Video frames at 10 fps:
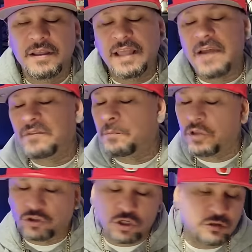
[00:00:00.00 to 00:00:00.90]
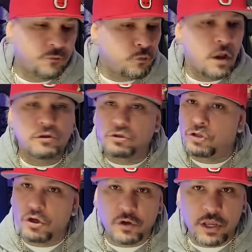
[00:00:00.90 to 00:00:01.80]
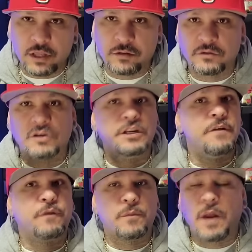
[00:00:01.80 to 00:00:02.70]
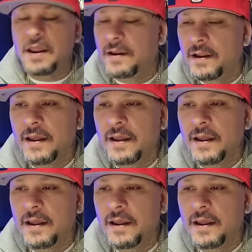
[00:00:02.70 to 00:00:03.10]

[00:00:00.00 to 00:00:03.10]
They have the seasoned fried. They still hit. They're different, right?